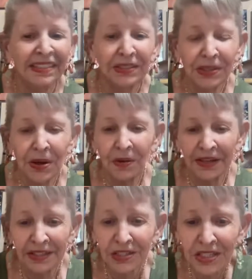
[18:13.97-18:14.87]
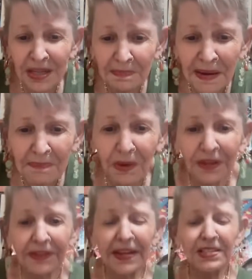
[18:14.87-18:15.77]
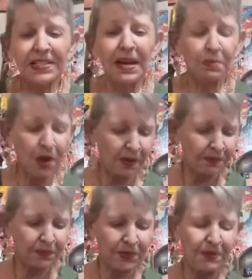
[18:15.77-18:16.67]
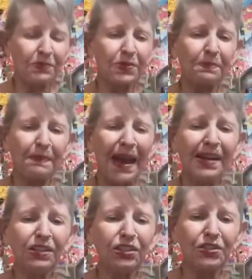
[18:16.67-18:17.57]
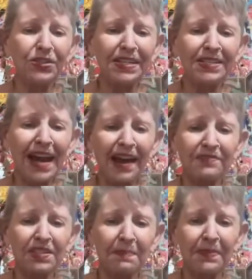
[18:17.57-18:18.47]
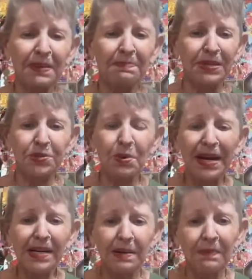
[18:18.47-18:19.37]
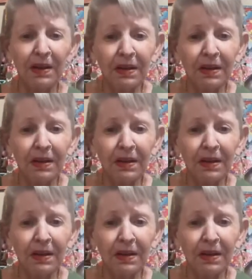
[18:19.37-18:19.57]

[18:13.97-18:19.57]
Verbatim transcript: You know, and you see people and they say, well, your bangles, you need to have something between them.